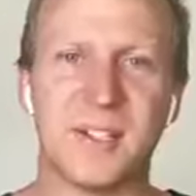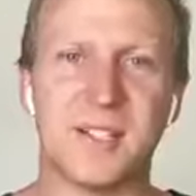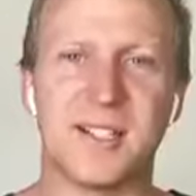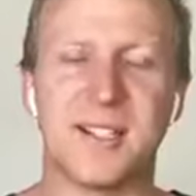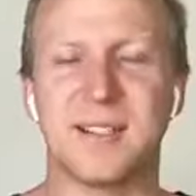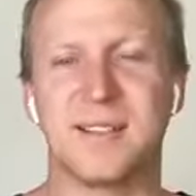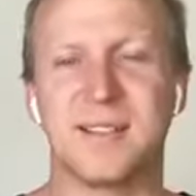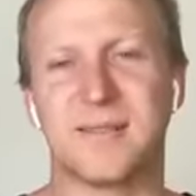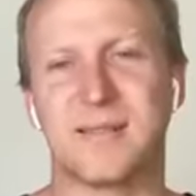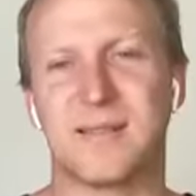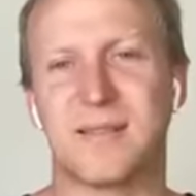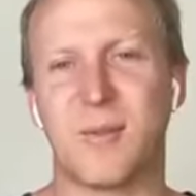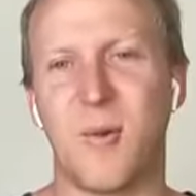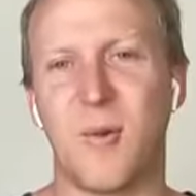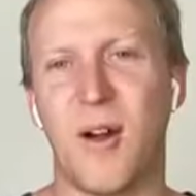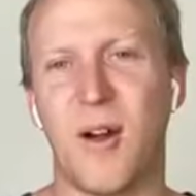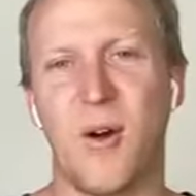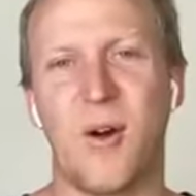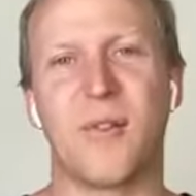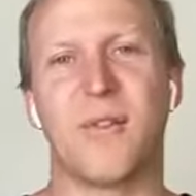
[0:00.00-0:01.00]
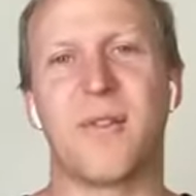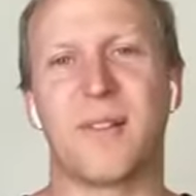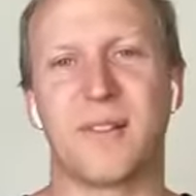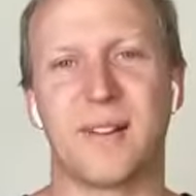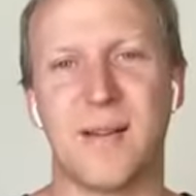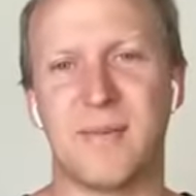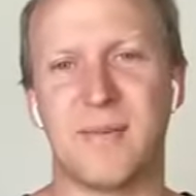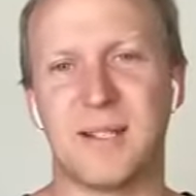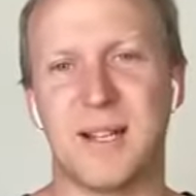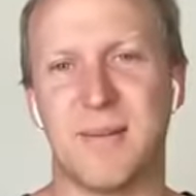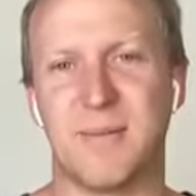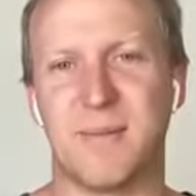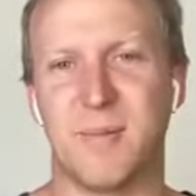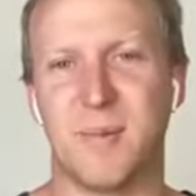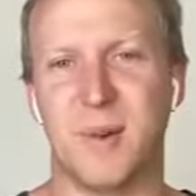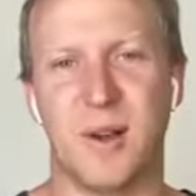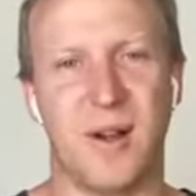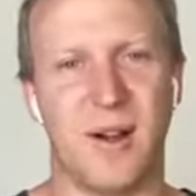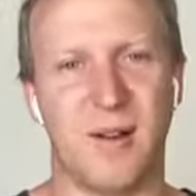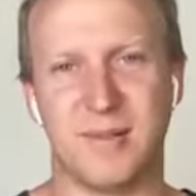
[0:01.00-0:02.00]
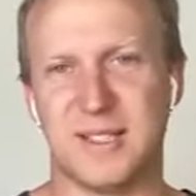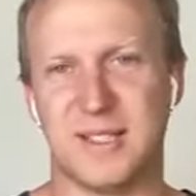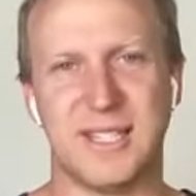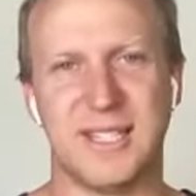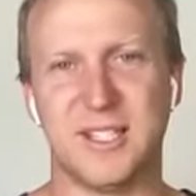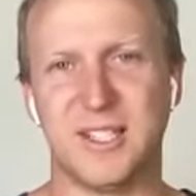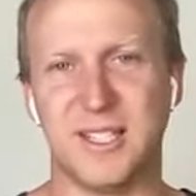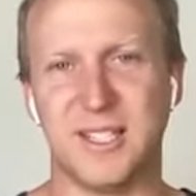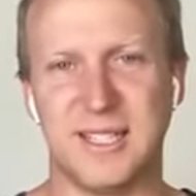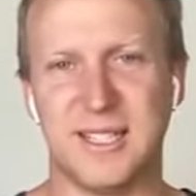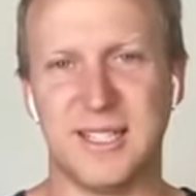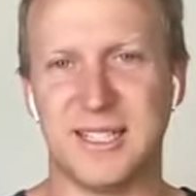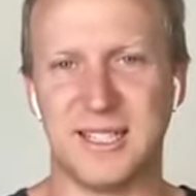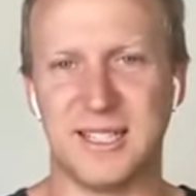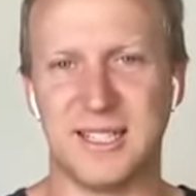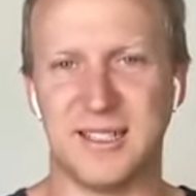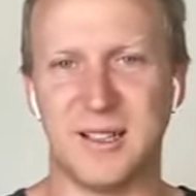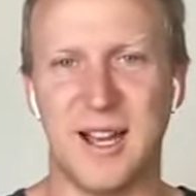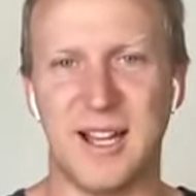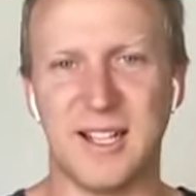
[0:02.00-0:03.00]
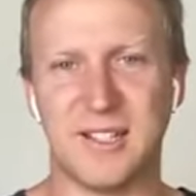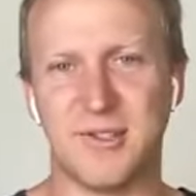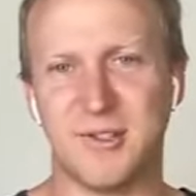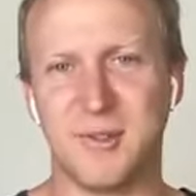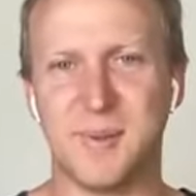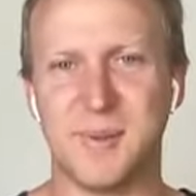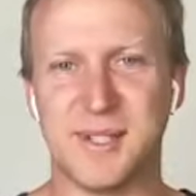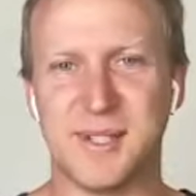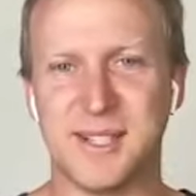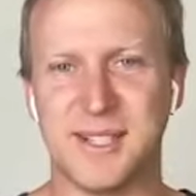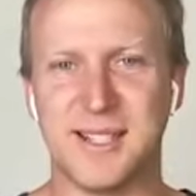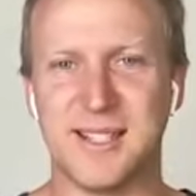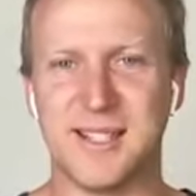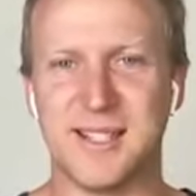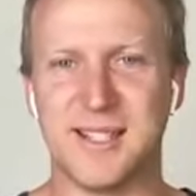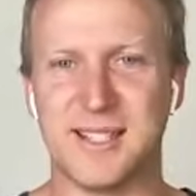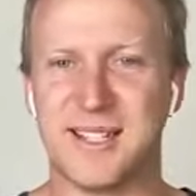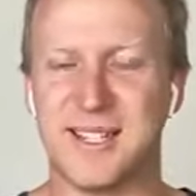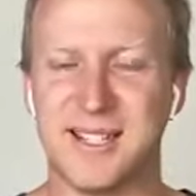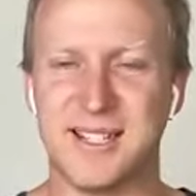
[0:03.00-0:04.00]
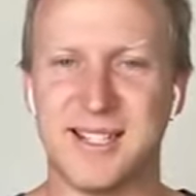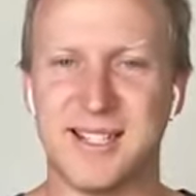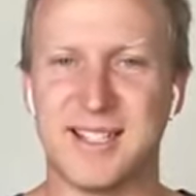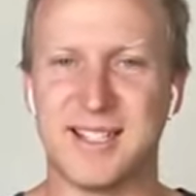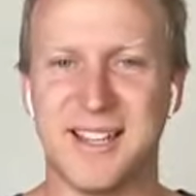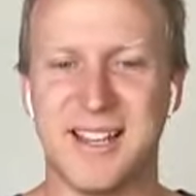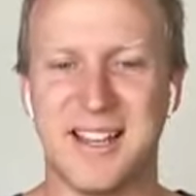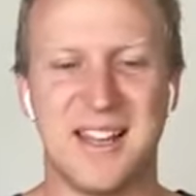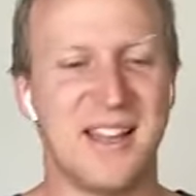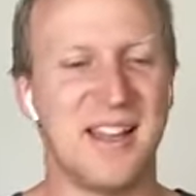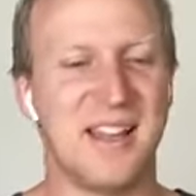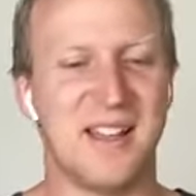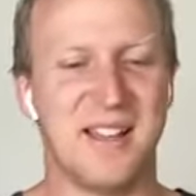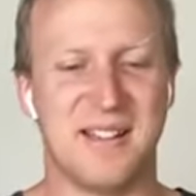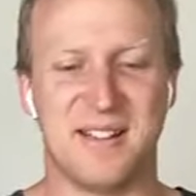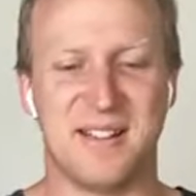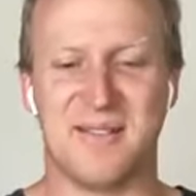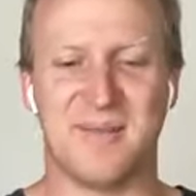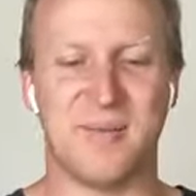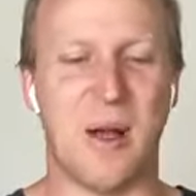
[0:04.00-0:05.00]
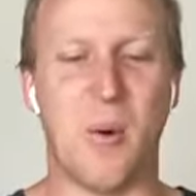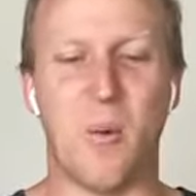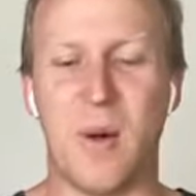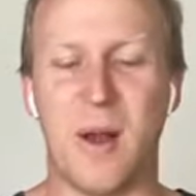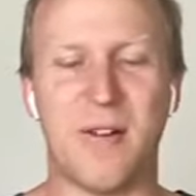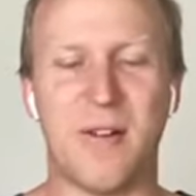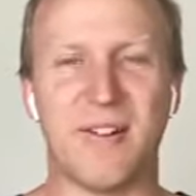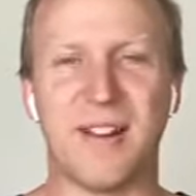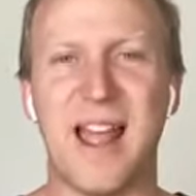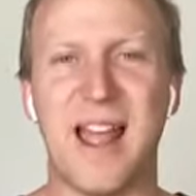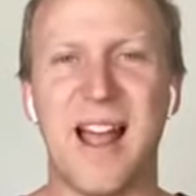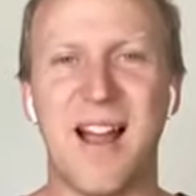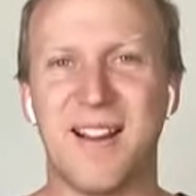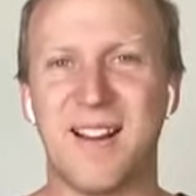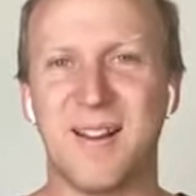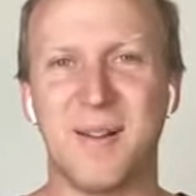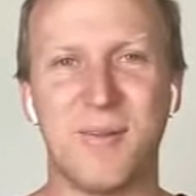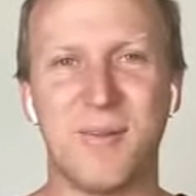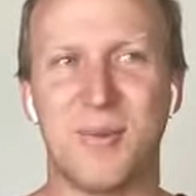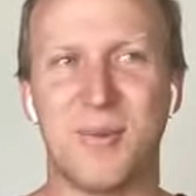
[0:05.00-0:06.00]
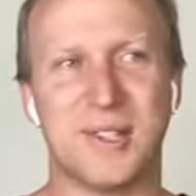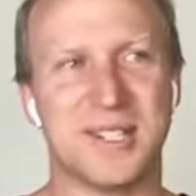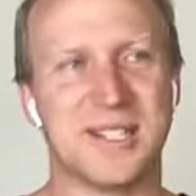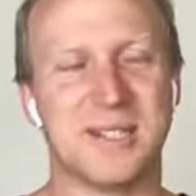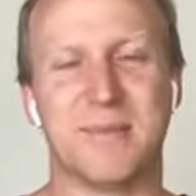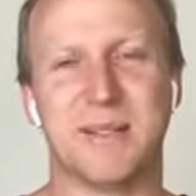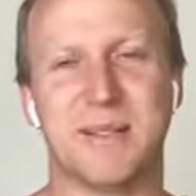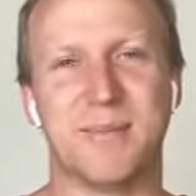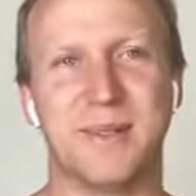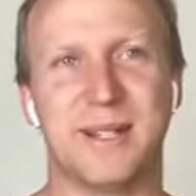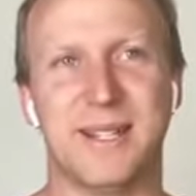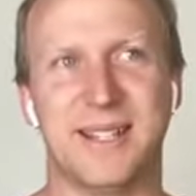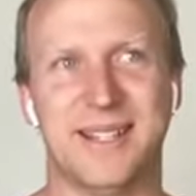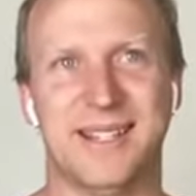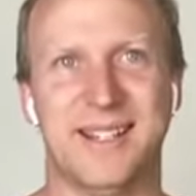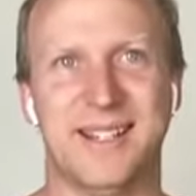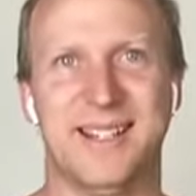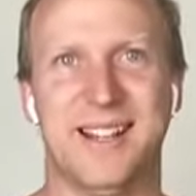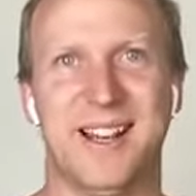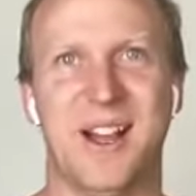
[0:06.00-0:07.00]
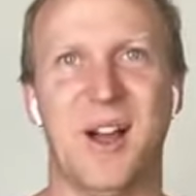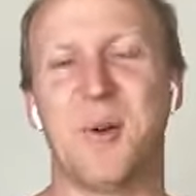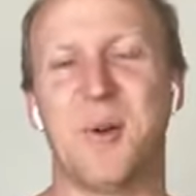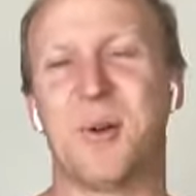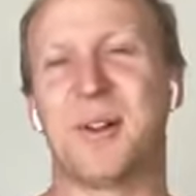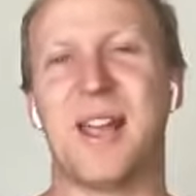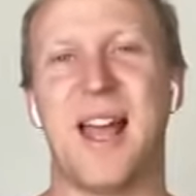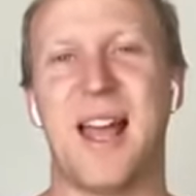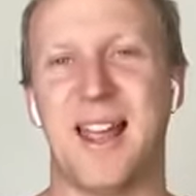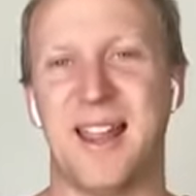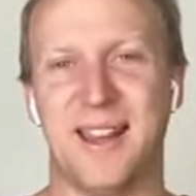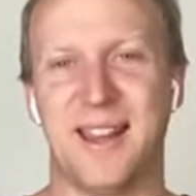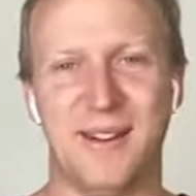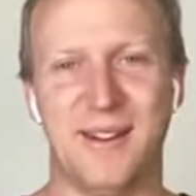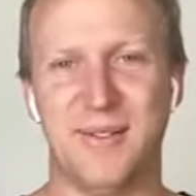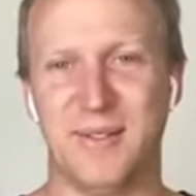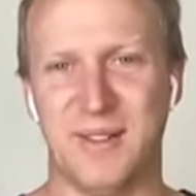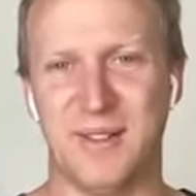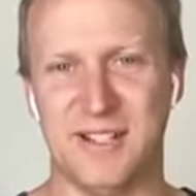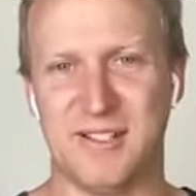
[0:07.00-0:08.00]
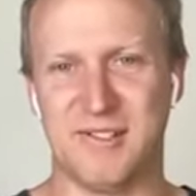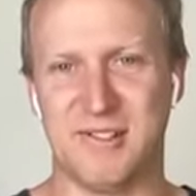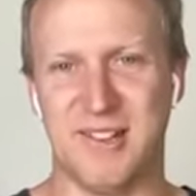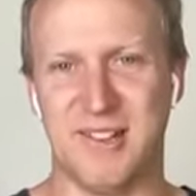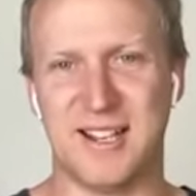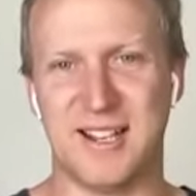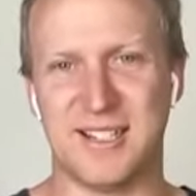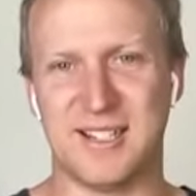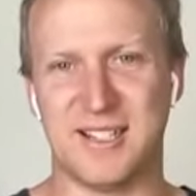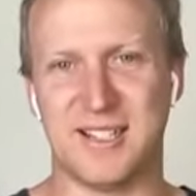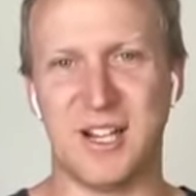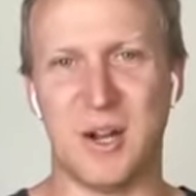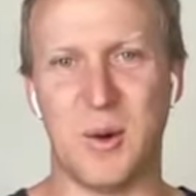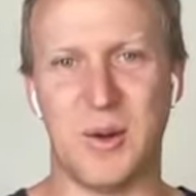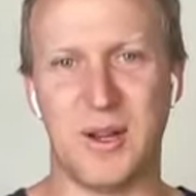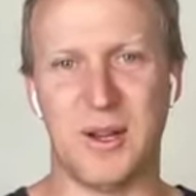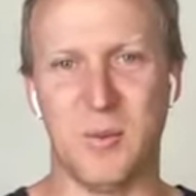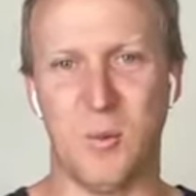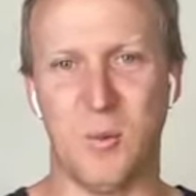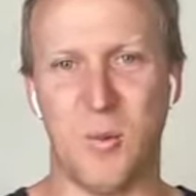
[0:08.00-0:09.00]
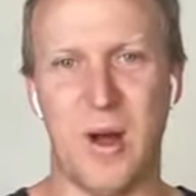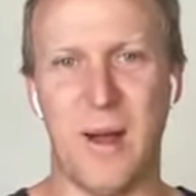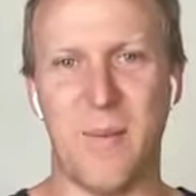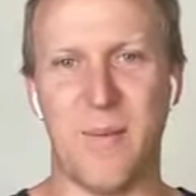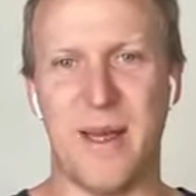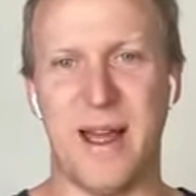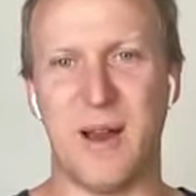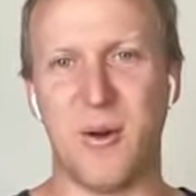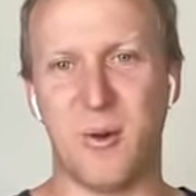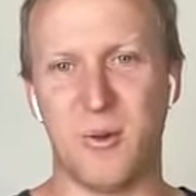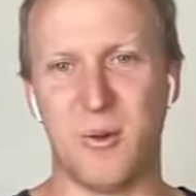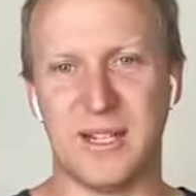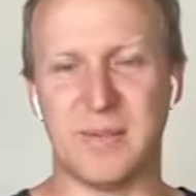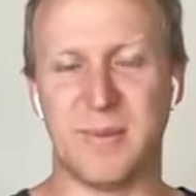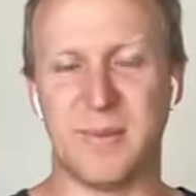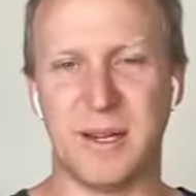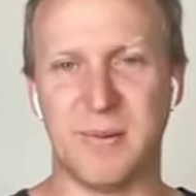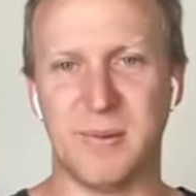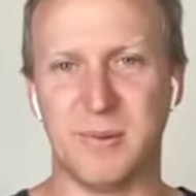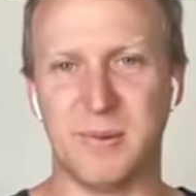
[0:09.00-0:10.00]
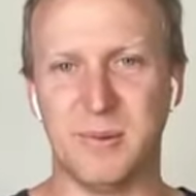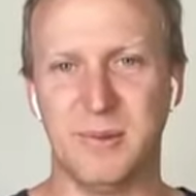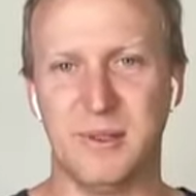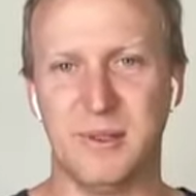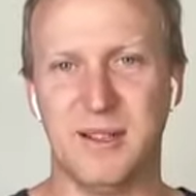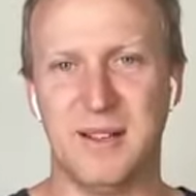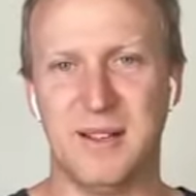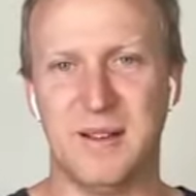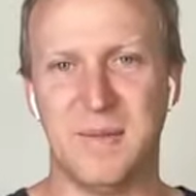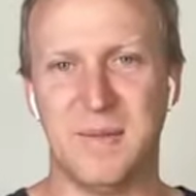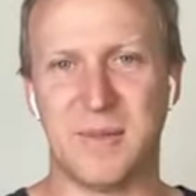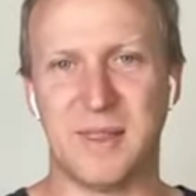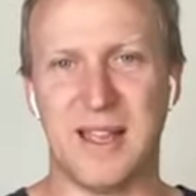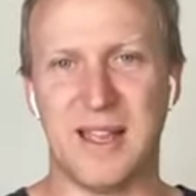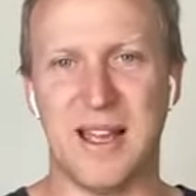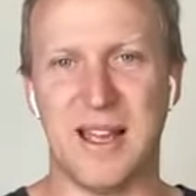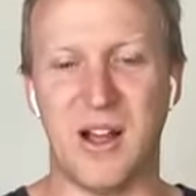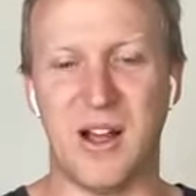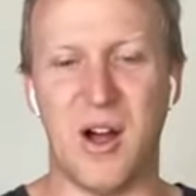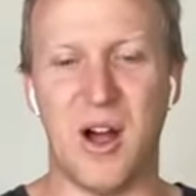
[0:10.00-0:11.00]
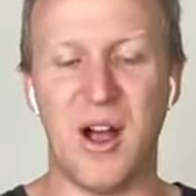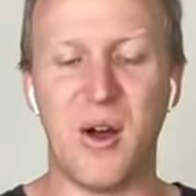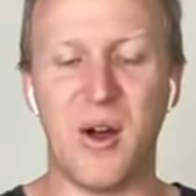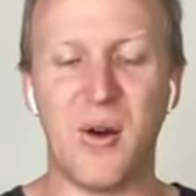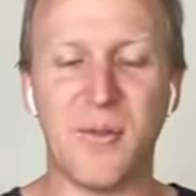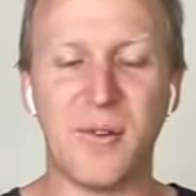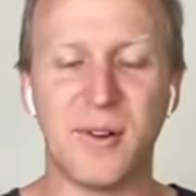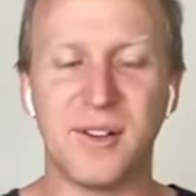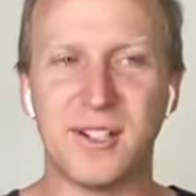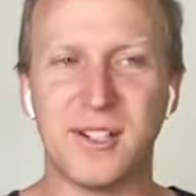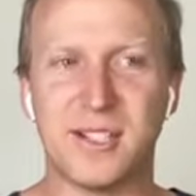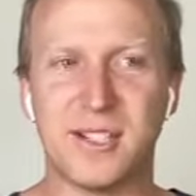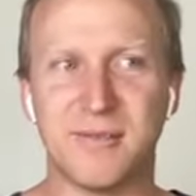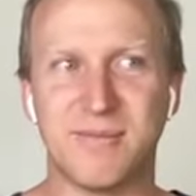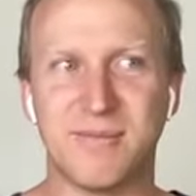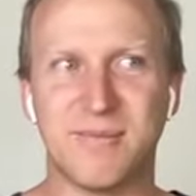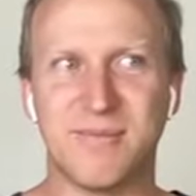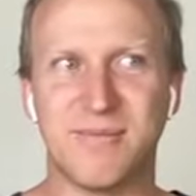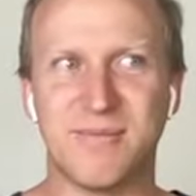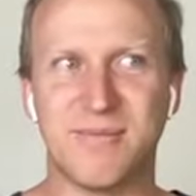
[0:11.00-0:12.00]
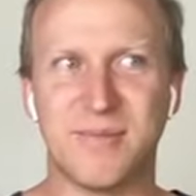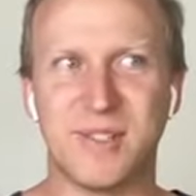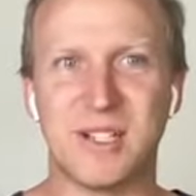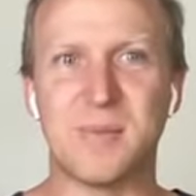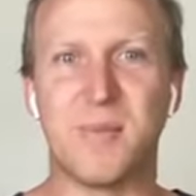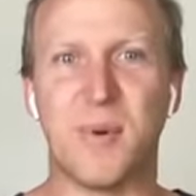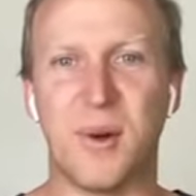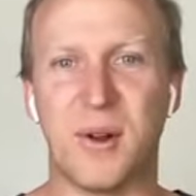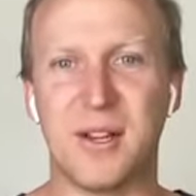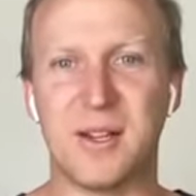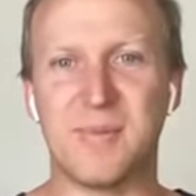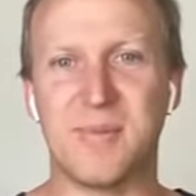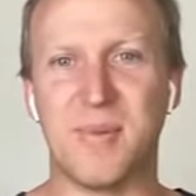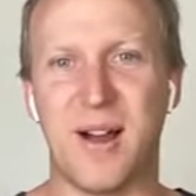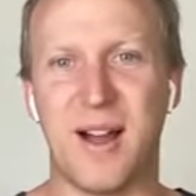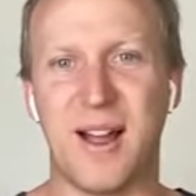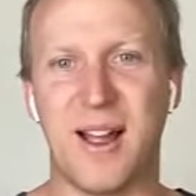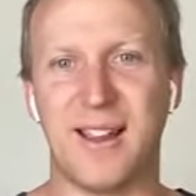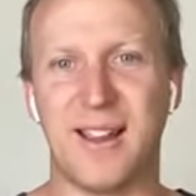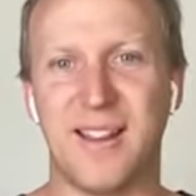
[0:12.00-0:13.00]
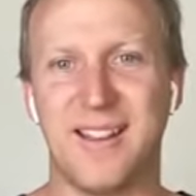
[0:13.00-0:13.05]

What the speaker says: that quite often comes up when I was teaching this in classrooms is kids are wondering, how can it possibly be okay for the Israelites to go in and wipe out all these people? I often used to respond by